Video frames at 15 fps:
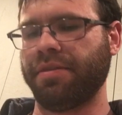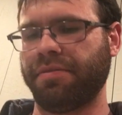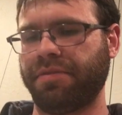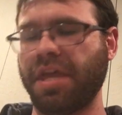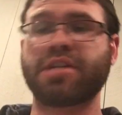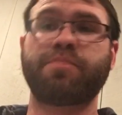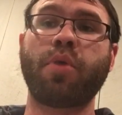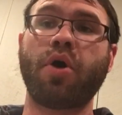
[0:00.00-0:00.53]

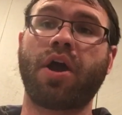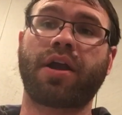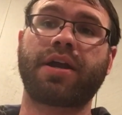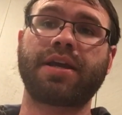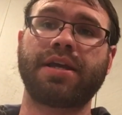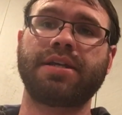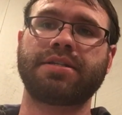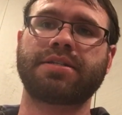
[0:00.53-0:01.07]
This
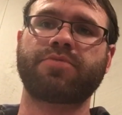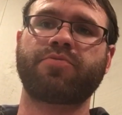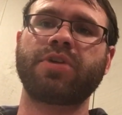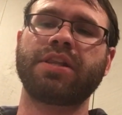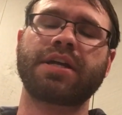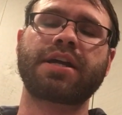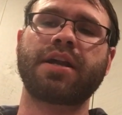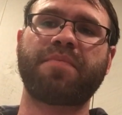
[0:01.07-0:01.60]
book is
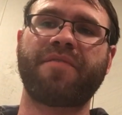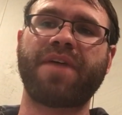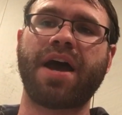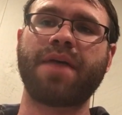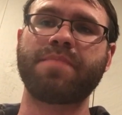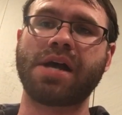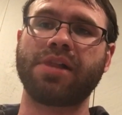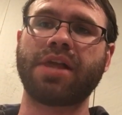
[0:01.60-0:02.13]
really going to
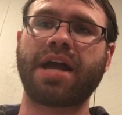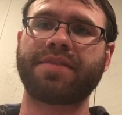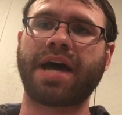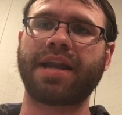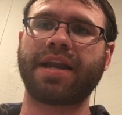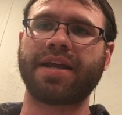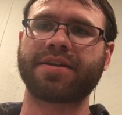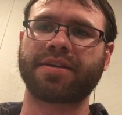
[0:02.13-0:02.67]
provide me a lot of
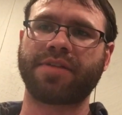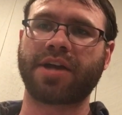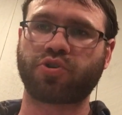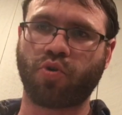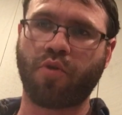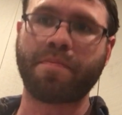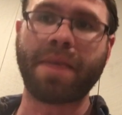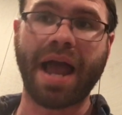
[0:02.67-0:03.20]
that
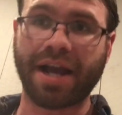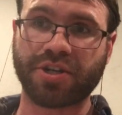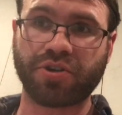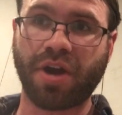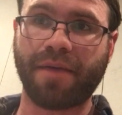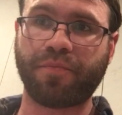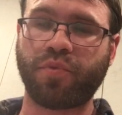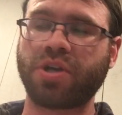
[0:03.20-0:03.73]
intellectual
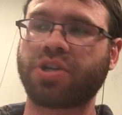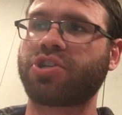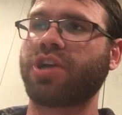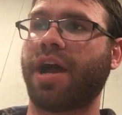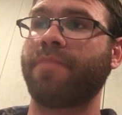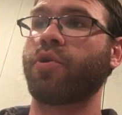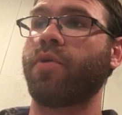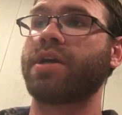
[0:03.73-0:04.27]
backdrop, which
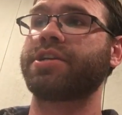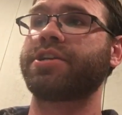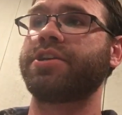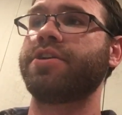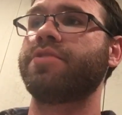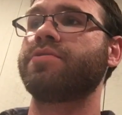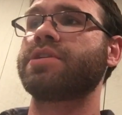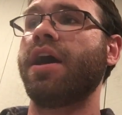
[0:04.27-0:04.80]
I'm going to
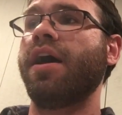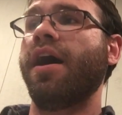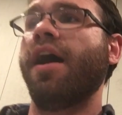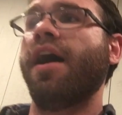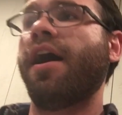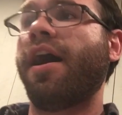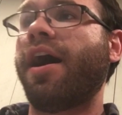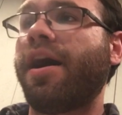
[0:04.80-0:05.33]
use.
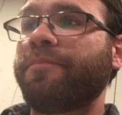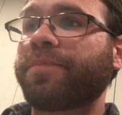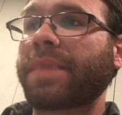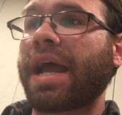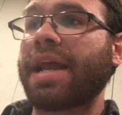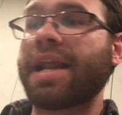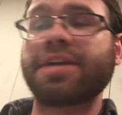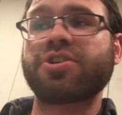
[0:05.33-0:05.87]
And
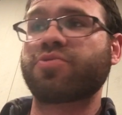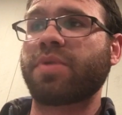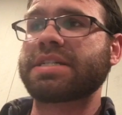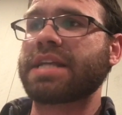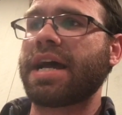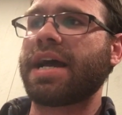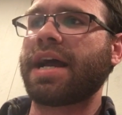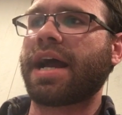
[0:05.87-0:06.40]
I just want to
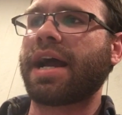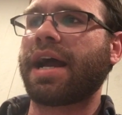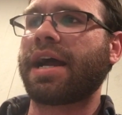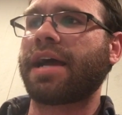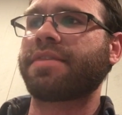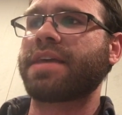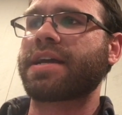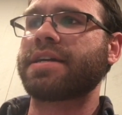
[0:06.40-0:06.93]
say
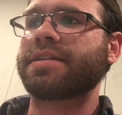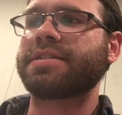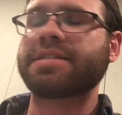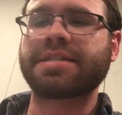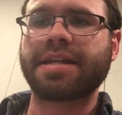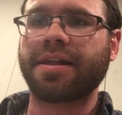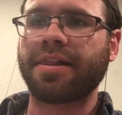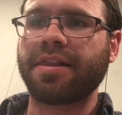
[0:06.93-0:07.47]
I think it's
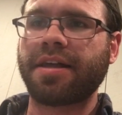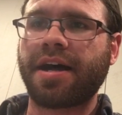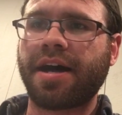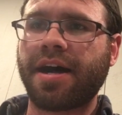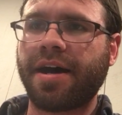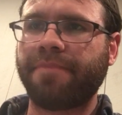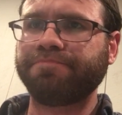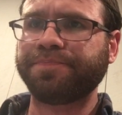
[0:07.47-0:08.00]

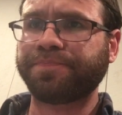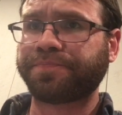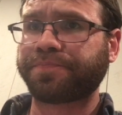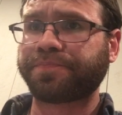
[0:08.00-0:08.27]
still...